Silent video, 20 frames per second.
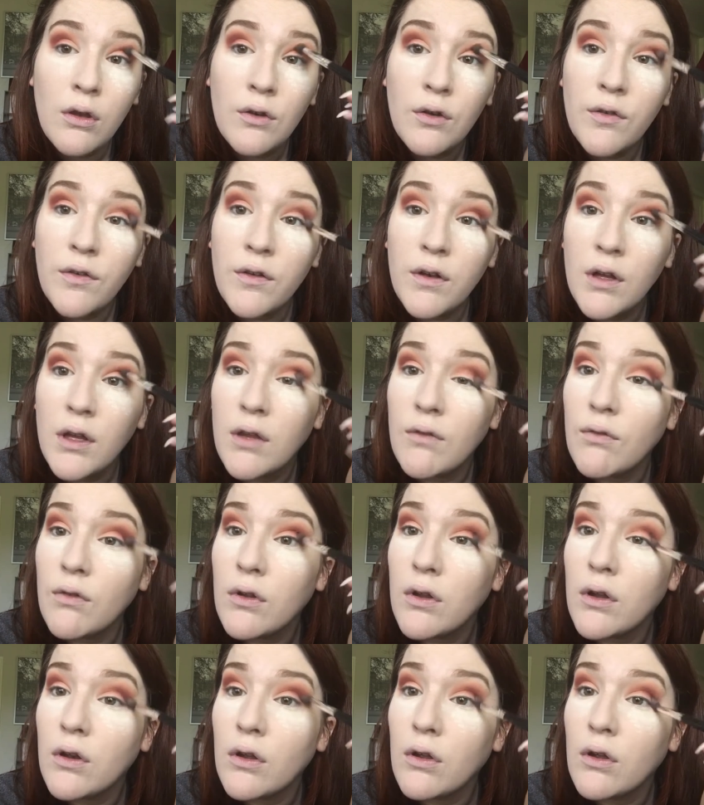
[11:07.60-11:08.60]
Just to give a
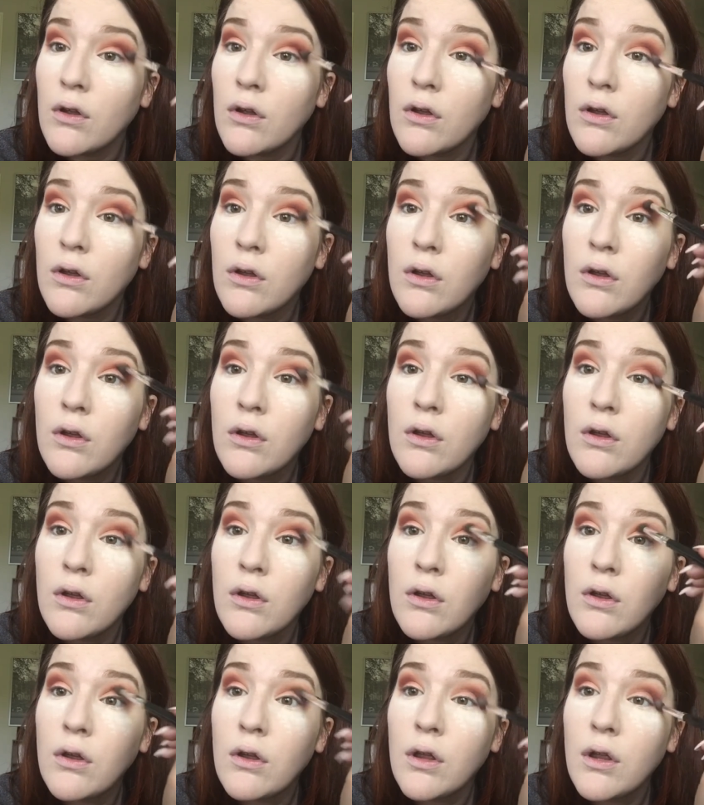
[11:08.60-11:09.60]
little
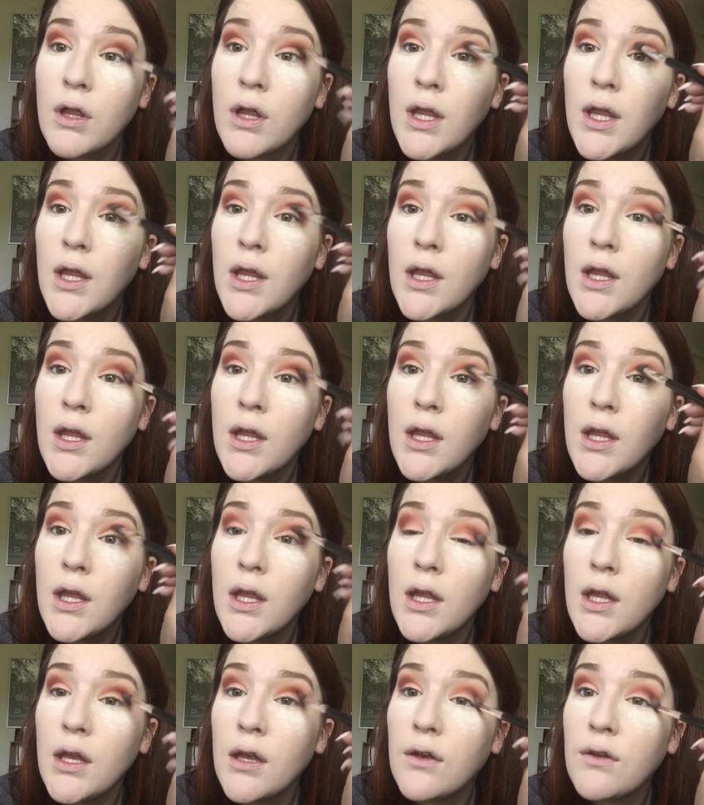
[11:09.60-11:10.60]

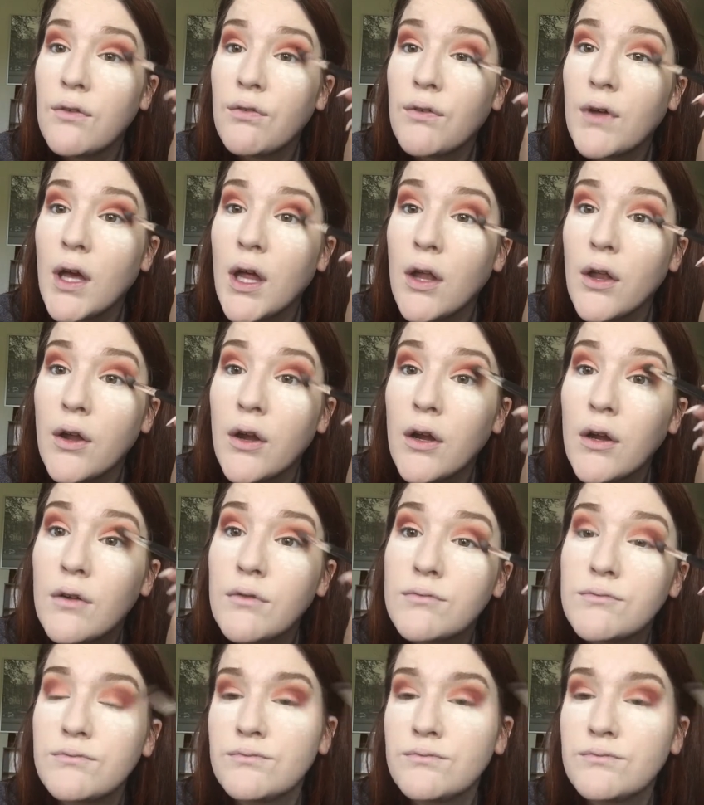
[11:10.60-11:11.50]
hint of color.